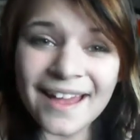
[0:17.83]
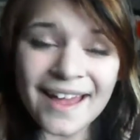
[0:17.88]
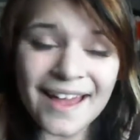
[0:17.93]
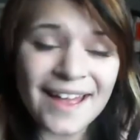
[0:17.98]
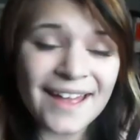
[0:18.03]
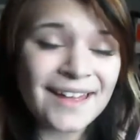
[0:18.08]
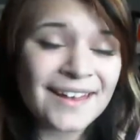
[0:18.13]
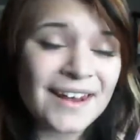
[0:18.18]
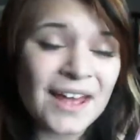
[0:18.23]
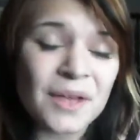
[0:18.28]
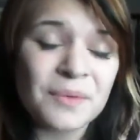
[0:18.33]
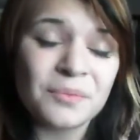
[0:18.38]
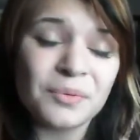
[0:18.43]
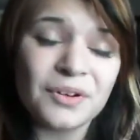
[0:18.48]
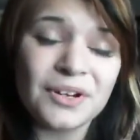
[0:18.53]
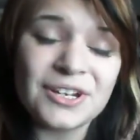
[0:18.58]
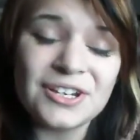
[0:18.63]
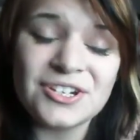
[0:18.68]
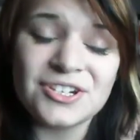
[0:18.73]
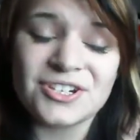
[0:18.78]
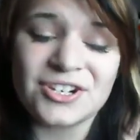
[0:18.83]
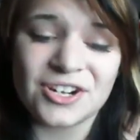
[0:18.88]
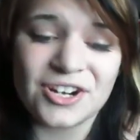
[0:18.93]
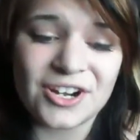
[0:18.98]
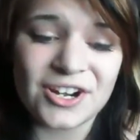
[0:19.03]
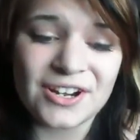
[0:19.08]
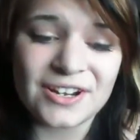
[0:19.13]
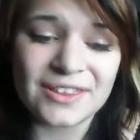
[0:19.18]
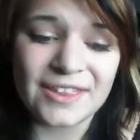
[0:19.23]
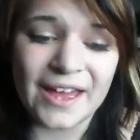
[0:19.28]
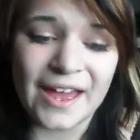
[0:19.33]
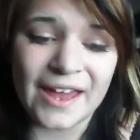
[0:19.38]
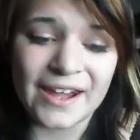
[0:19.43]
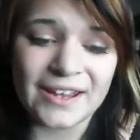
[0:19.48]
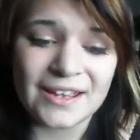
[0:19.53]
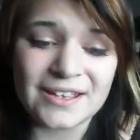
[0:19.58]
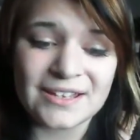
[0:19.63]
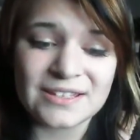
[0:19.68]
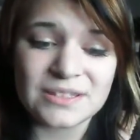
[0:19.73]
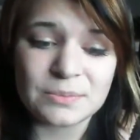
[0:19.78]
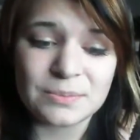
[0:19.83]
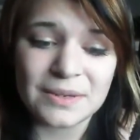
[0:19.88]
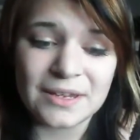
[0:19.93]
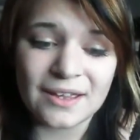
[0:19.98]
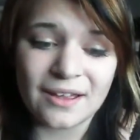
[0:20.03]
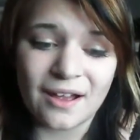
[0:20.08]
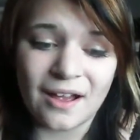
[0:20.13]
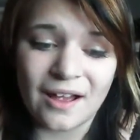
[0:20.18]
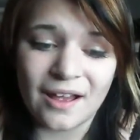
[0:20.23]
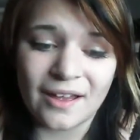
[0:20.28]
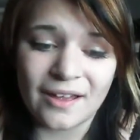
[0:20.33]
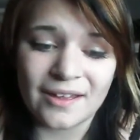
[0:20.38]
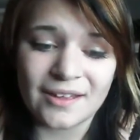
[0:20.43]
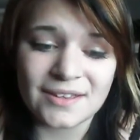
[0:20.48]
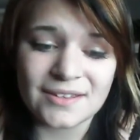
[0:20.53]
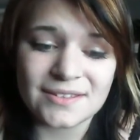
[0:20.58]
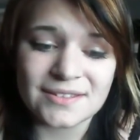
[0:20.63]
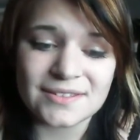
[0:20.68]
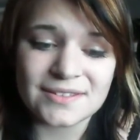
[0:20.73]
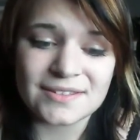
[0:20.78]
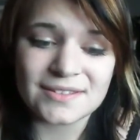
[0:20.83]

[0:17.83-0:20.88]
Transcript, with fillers: and I'm pretty sure that is because